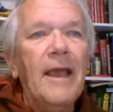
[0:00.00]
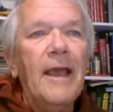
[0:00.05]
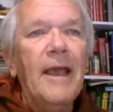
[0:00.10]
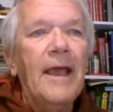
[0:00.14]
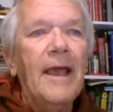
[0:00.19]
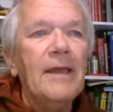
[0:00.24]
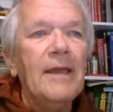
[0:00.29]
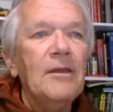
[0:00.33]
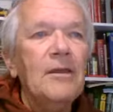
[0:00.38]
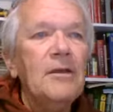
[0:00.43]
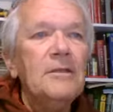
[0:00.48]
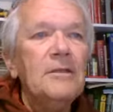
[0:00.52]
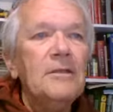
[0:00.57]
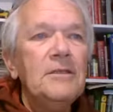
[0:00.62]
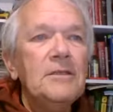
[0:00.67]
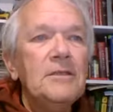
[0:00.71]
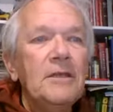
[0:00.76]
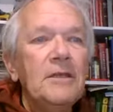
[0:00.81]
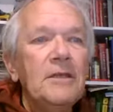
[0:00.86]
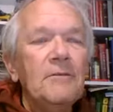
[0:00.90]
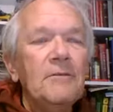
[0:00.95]
And look at the
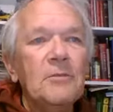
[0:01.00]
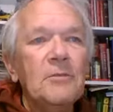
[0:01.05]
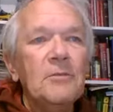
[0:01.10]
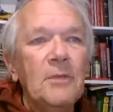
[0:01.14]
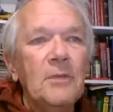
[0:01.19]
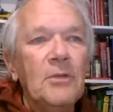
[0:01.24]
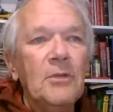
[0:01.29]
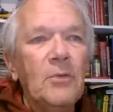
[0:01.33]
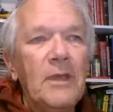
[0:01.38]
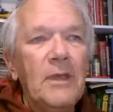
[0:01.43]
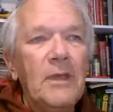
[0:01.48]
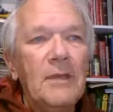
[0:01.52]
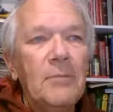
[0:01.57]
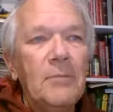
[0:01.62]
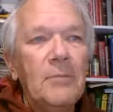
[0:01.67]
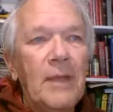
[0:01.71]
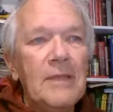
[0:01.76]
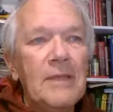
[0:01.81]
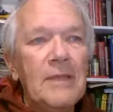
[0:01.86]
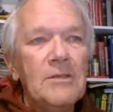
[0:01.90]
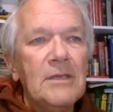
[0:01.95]
difference between
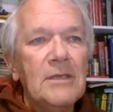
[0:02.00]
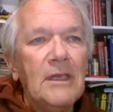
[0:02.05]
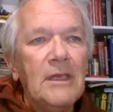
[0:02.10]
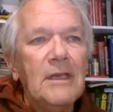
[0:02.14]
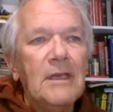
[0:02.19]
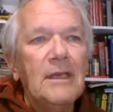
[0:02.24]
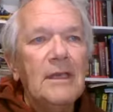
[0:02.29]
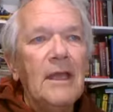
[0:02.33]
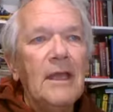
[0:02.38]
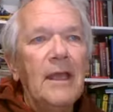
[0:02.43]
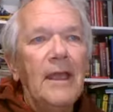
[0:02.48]
benzene